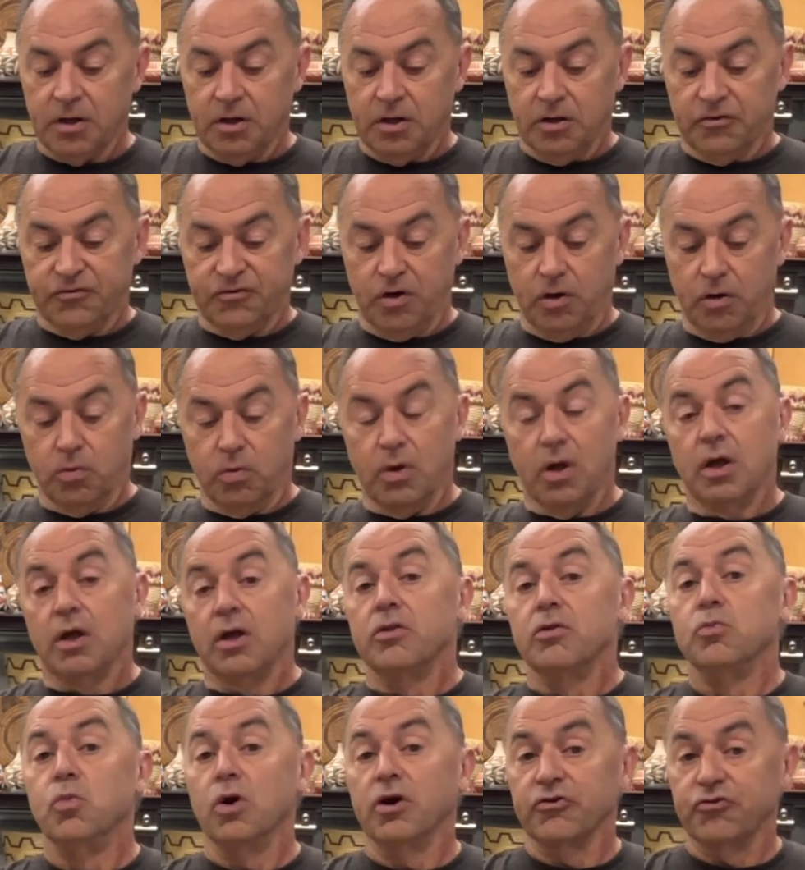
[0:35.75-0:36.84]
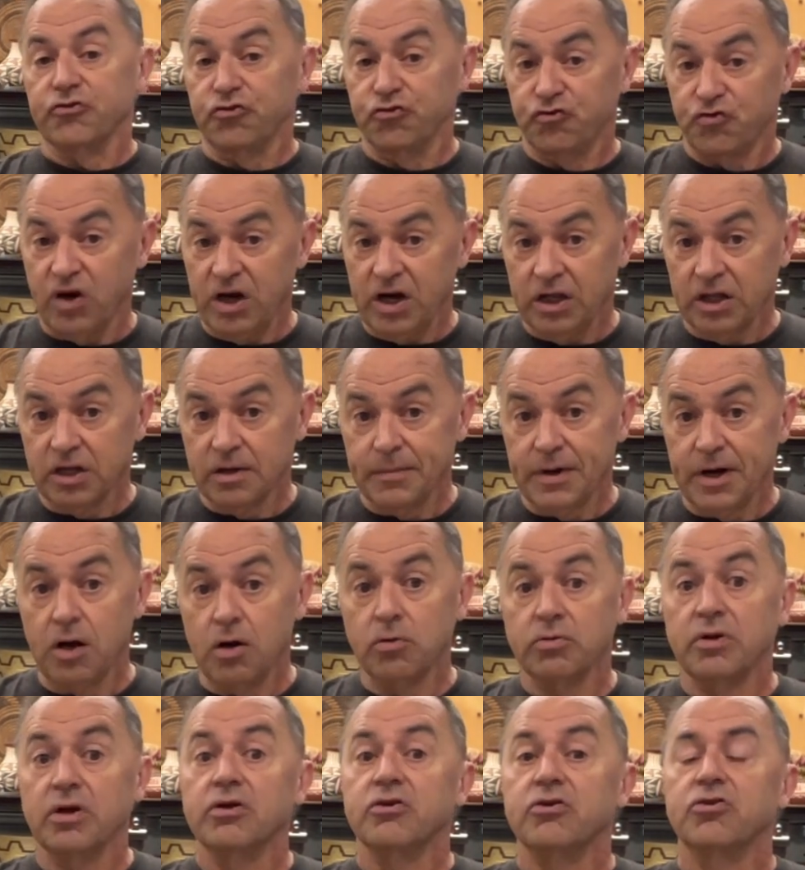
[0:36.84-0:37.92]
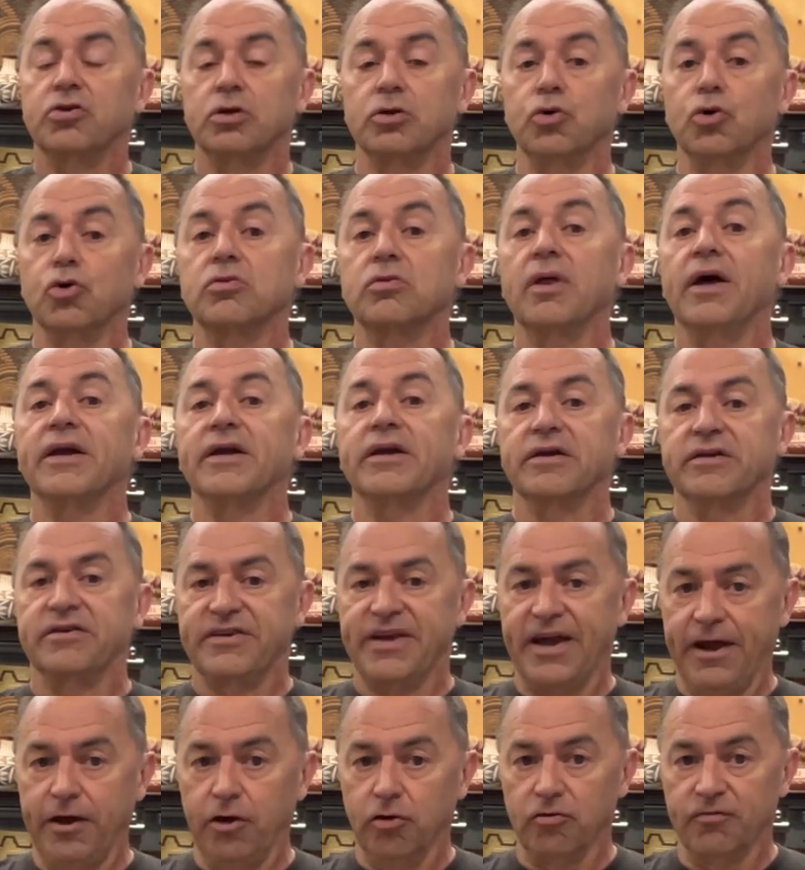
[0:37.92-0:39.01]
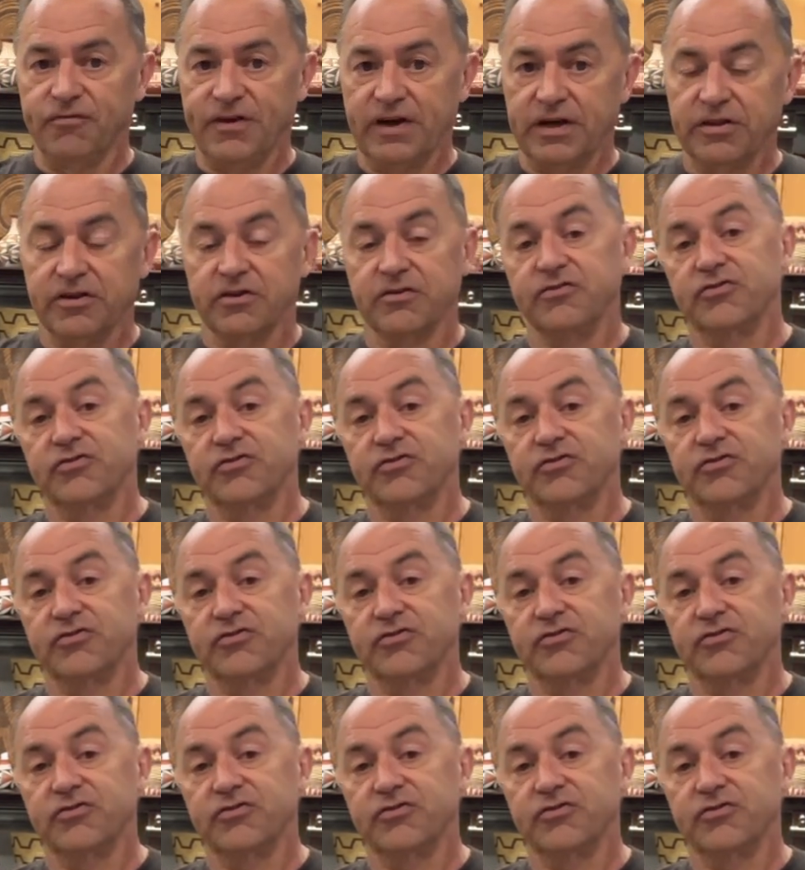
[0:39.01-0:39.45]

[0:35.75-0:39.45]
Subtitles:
So you want to straighten them out to look like tail feathers.